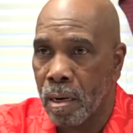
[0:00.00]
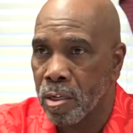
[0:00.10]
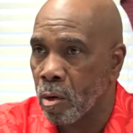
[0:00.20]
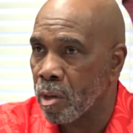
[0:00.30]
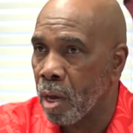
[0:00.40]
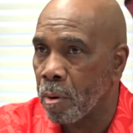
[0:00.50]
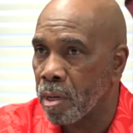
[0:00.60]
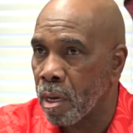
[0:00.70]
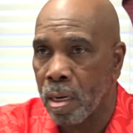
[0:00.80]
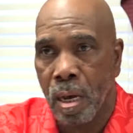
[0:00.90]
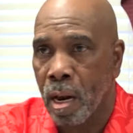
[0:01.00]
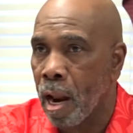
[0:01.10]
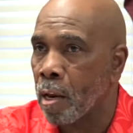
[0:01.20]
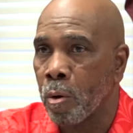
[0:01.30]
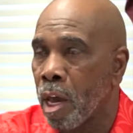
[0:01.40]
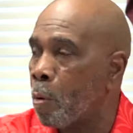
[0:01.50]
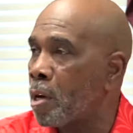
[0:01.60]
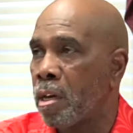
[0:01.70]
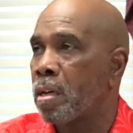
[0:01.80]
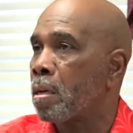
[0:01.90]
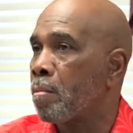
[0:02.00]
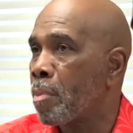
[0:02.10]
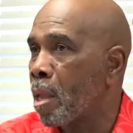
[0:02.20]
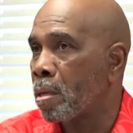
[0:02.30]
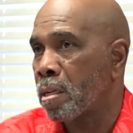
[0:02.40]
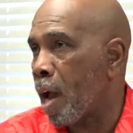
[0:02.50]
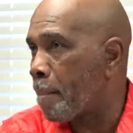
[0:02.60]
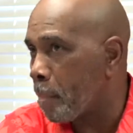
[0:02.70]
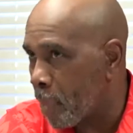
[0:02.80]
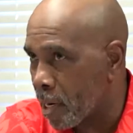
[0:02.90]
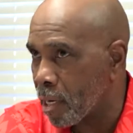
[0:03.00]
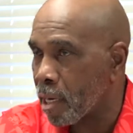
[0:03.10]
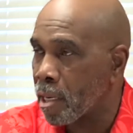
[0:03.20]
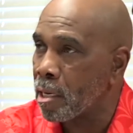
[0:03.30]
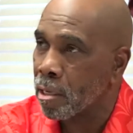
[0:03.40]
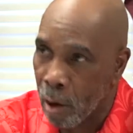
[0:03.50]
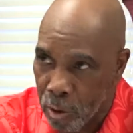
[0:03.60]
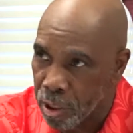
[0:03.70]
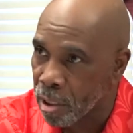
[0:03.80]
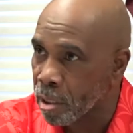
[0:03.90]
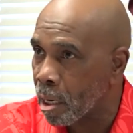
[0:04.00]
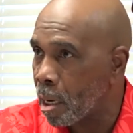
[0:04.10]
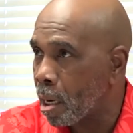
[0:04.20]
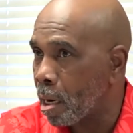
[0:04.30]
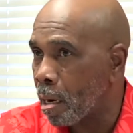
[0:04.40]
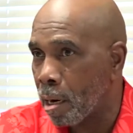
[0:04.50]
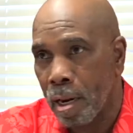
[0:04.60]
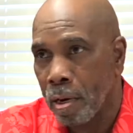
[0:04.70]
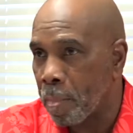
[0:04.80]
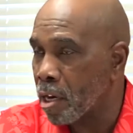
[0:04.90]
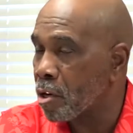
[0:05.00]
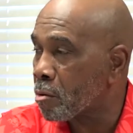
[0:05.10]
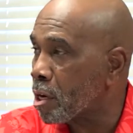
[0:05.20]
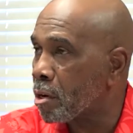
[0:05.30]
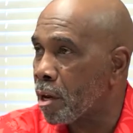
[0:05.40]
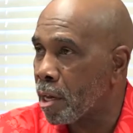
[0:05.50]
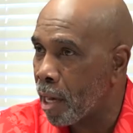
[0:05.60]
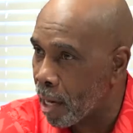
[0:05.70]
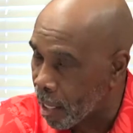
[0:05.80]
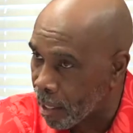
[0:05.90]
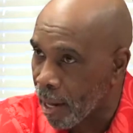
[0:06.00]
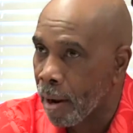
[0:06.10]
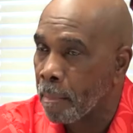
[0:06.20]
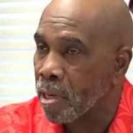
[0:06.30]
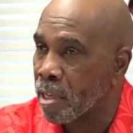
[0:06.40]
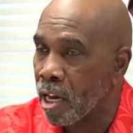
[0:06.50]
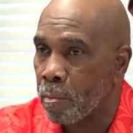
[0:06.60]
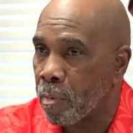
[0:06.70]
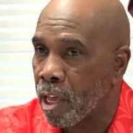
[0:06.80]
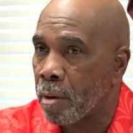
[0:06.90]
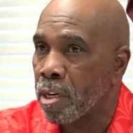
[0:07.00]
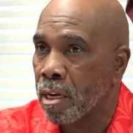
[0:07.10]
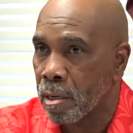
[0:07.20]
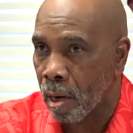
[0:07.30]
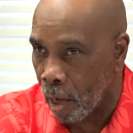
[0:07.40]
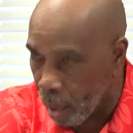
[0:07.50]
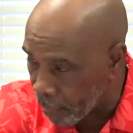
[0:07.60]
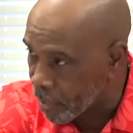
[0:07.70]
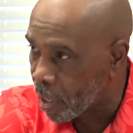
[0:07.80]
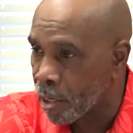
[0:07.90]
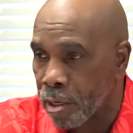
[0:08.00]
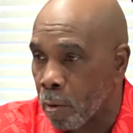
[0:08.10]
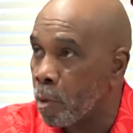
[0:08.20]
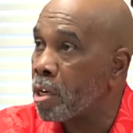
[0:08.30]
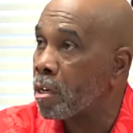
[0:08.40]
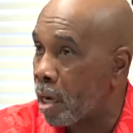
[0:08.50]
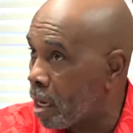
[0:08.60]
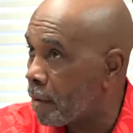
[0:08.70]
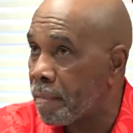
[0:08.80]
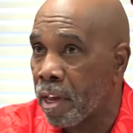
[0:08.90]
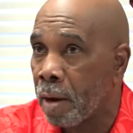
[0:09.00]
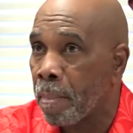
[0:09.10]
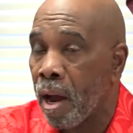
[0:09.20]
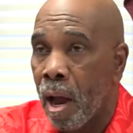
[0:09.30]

So they would, and I know they weren't getting the type of money that these coaches and administrators are getting now, but they just loved us and we just loved them.